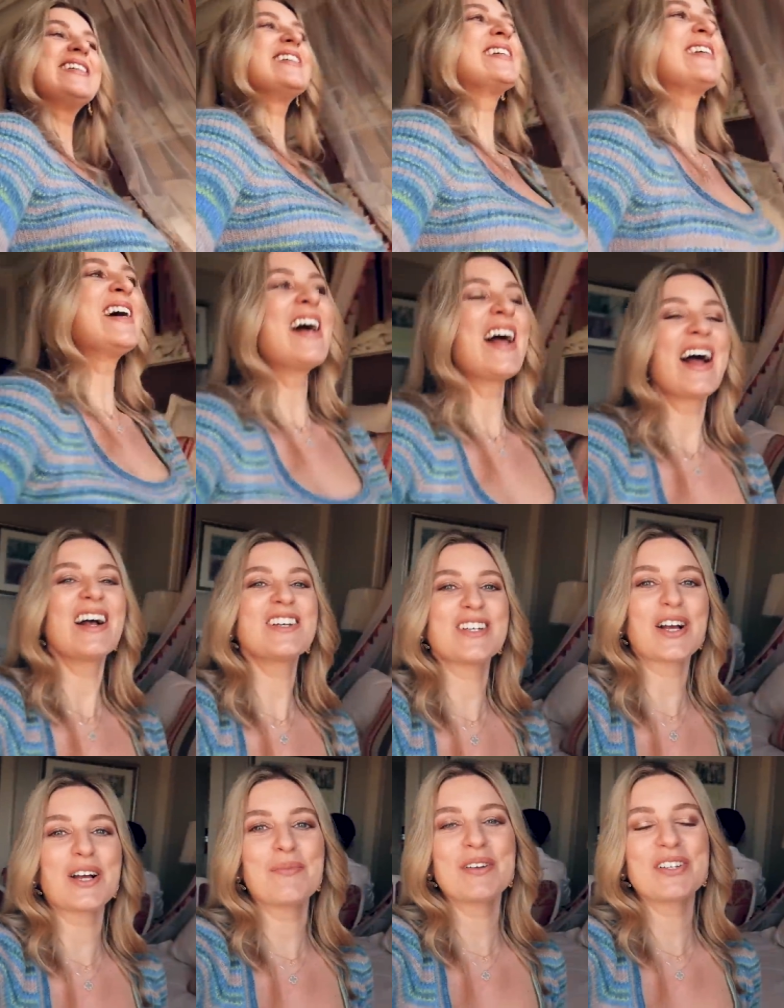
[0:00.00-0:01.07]
A
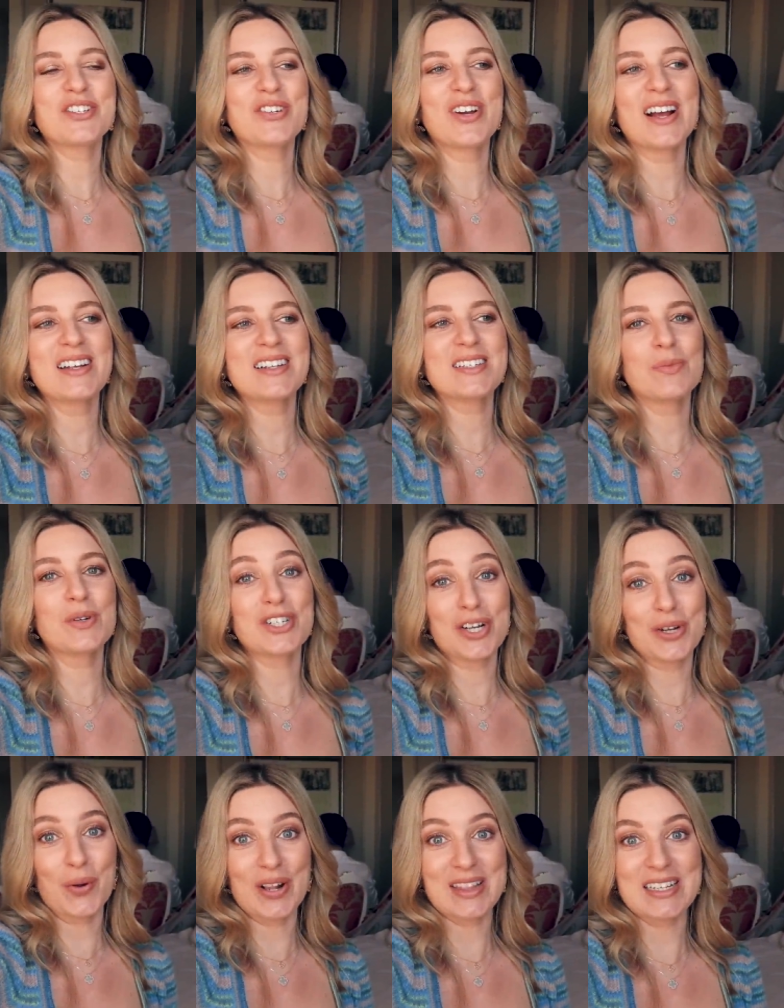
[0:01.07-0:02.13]
Jacquemus dress, which
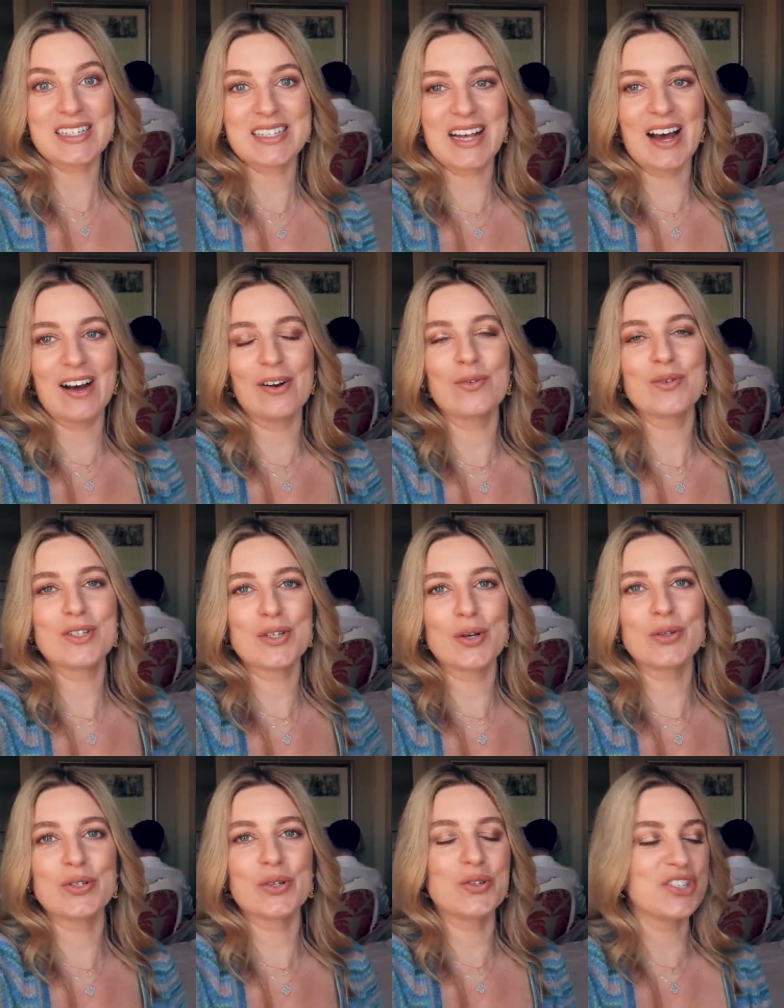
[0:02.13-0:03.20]
I got in the sale,
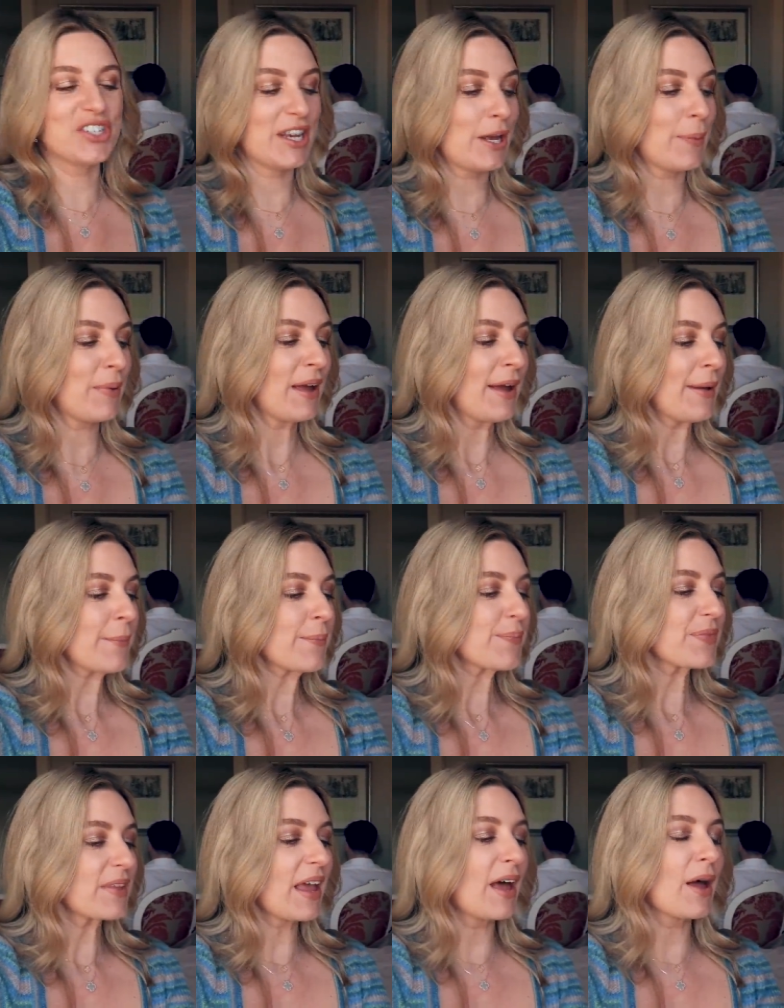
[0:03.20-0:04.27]
so cheap.
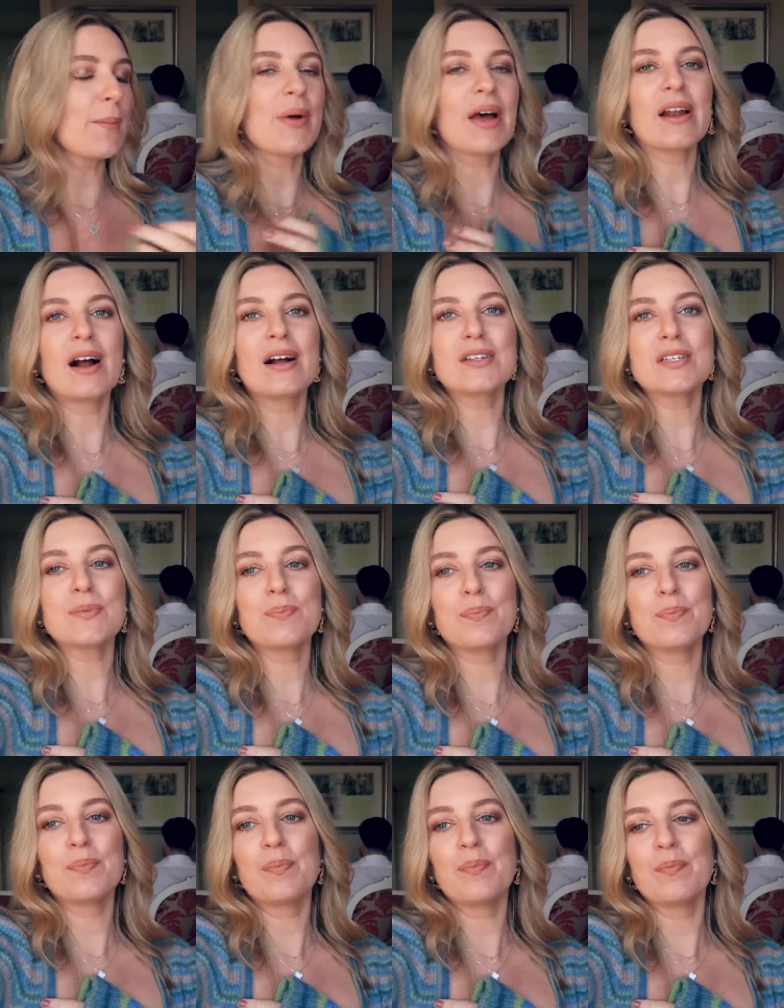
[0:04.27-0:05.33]
And I just
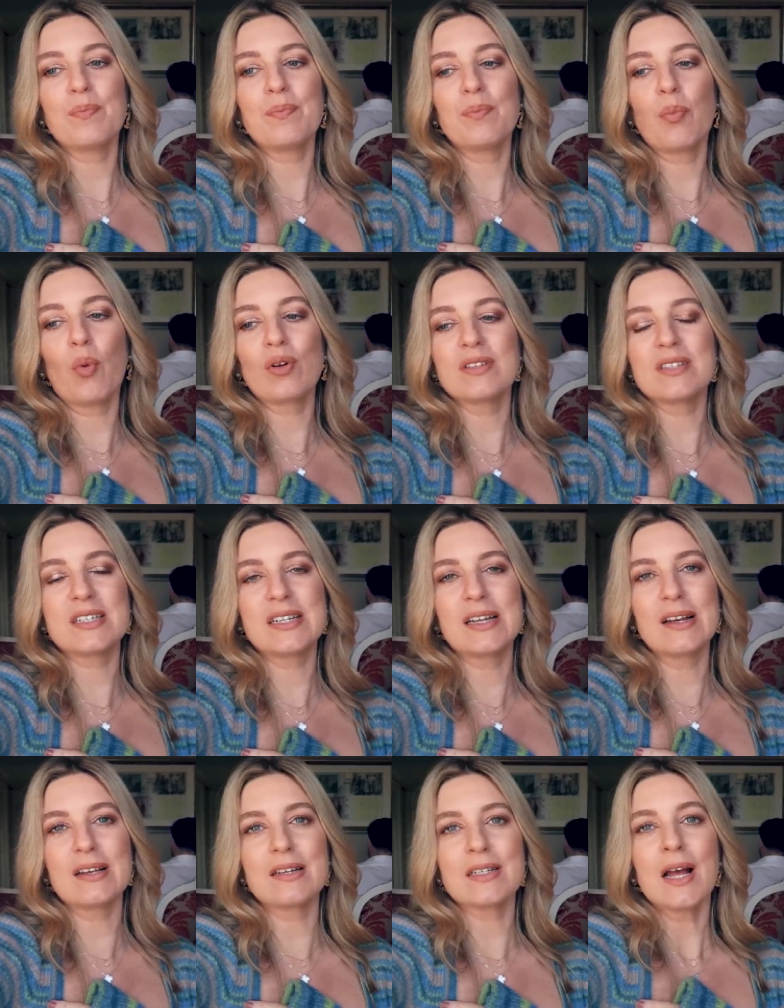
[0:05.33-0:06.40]

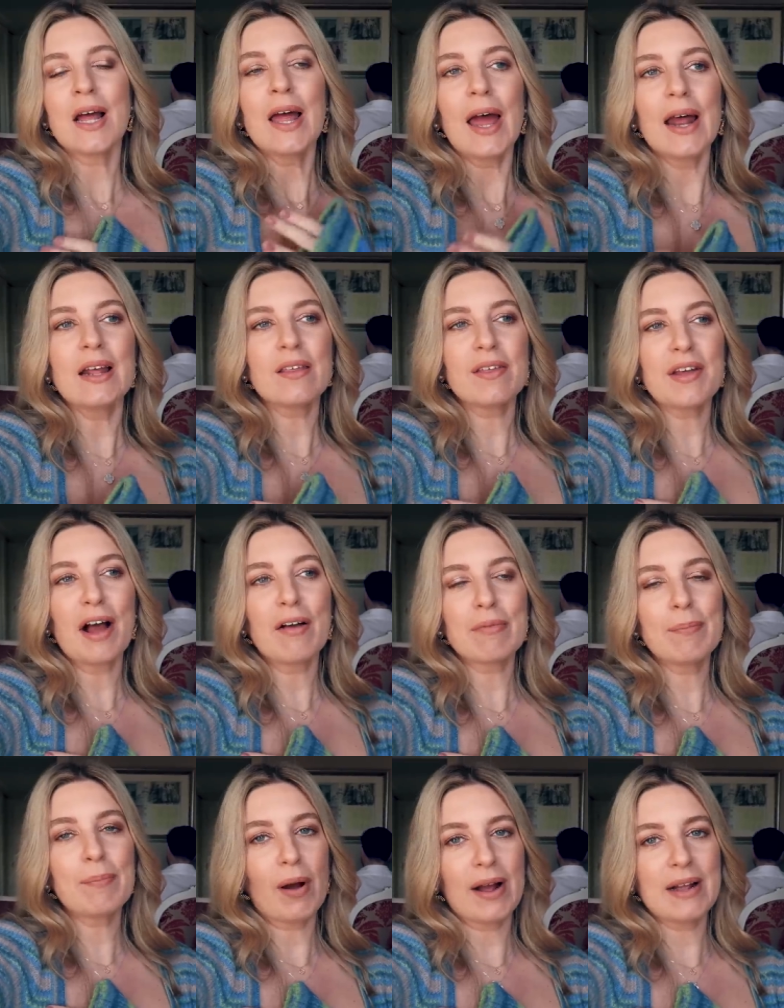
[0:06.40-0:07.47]
wanted, anything I've
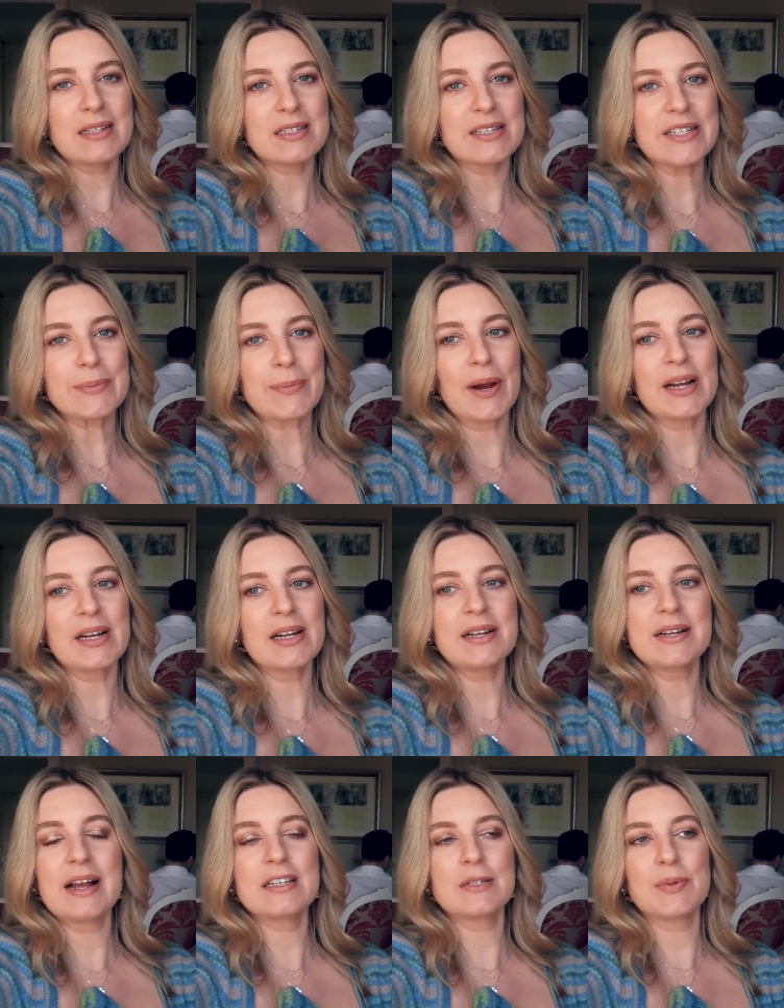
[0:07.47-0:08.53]
been buying since
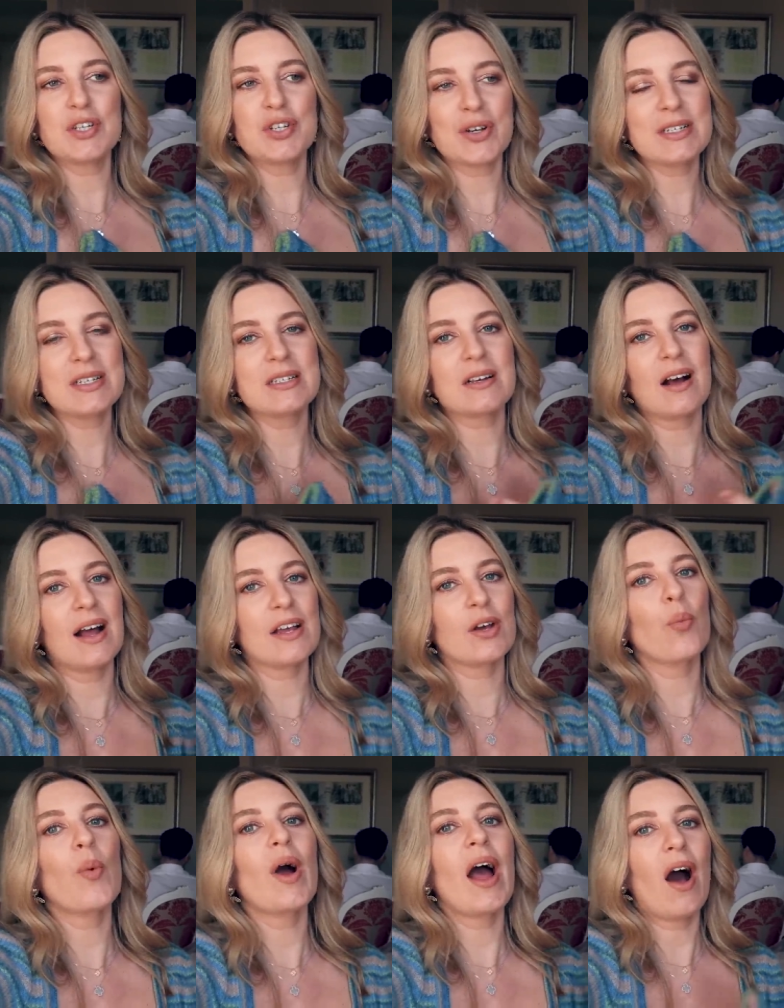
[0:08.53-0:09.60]
pregnant has been dresses that I
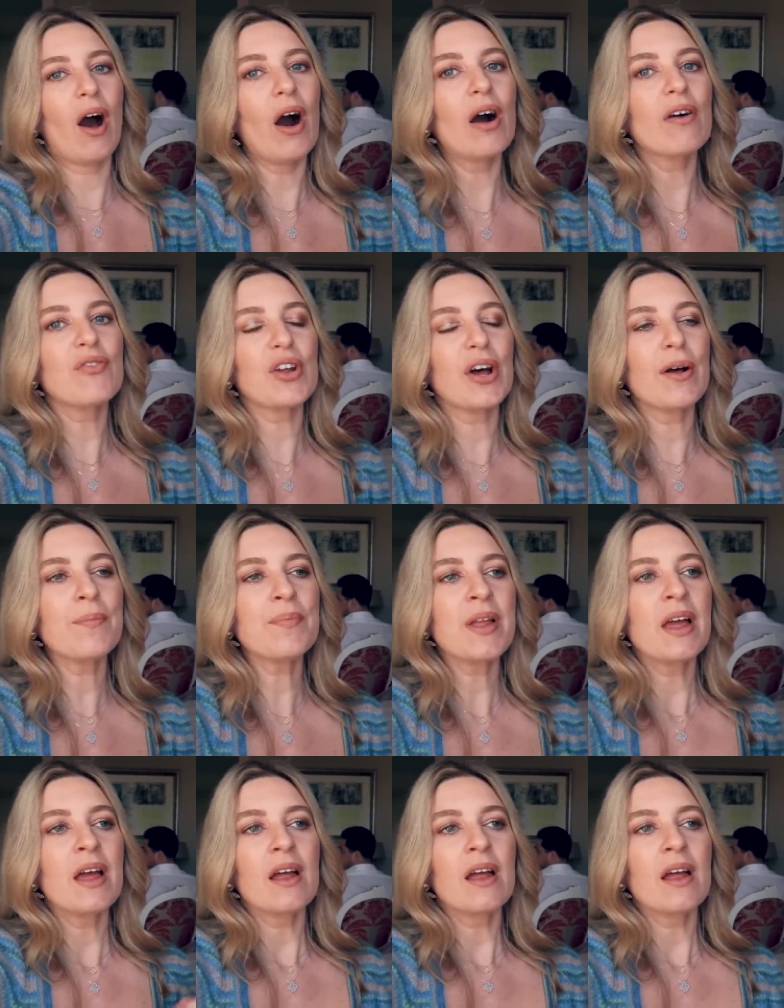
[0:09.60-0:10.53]
can wear after,